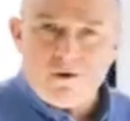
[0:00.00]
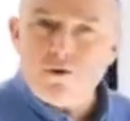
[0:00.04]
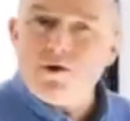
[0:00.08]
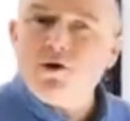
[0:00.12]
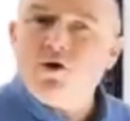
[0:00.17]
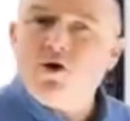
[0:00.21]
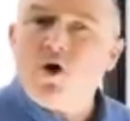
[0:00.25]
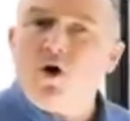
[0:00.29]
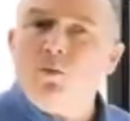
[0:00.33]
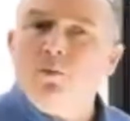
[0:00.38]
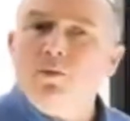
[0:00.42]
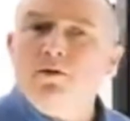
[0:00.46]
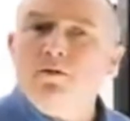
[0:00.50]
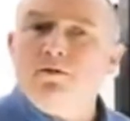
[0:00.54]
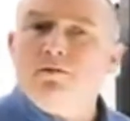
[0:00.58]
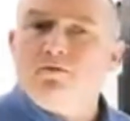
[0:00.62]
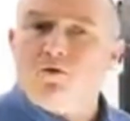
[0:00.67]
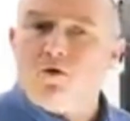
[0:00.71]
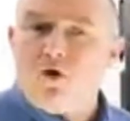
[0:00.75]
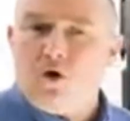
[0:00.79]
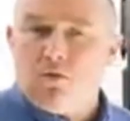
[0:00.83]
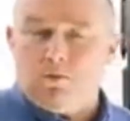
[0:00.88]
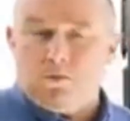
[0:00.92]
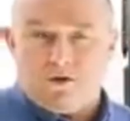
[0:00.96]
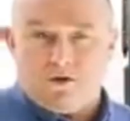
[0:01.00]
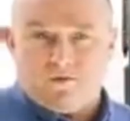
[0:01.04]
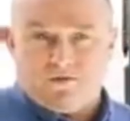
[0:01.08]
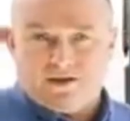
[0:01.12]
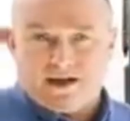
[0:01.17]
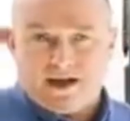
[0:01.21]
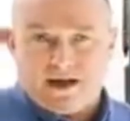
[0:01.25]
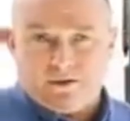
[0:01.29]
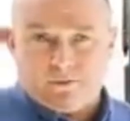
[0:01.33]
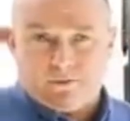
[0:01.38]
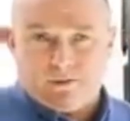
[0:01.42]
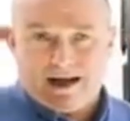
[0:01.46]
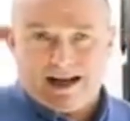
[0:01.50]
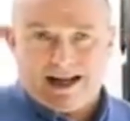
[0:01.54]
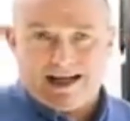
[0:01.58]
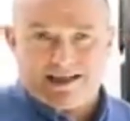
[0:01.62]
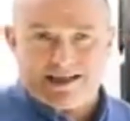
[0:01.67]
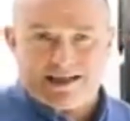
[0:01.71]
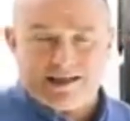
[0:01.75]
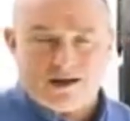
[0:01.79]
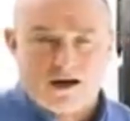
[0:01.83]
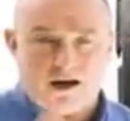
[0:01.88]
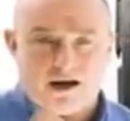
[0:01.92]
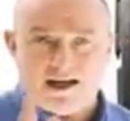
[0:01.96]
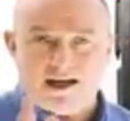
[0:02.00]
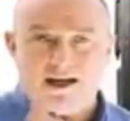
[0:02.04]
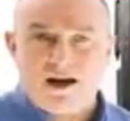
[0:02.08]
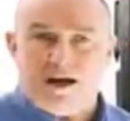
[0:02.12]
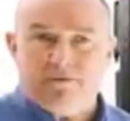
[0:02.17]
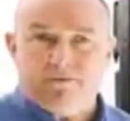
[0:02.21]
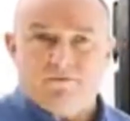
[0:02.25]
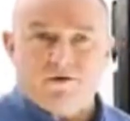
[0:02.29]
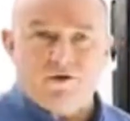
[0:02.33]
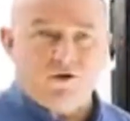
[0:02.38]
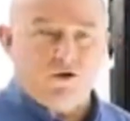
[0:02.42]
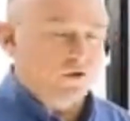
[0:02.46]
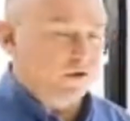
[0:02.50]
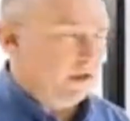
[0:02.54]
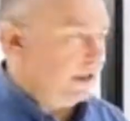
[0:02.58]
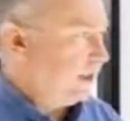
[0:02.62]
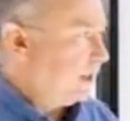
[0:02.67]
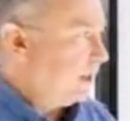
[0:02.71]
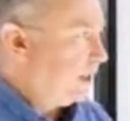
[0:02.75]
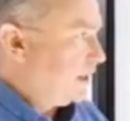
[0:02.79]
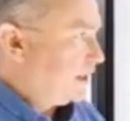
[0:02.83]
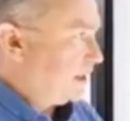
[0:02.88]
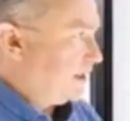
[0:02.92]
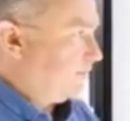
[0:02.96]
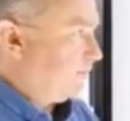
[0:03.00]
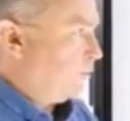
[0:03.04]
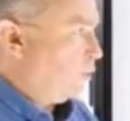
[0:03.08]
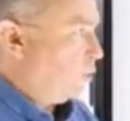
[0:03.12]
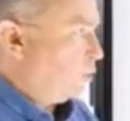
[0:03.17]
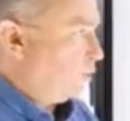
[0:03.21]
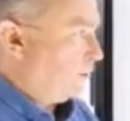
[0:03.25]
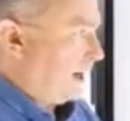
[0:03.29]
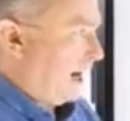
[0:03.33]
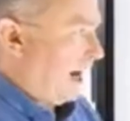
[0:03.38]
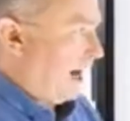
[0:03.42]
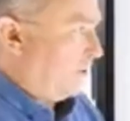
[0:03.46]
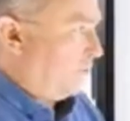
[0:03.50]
Very common form of technical analysis. I love using support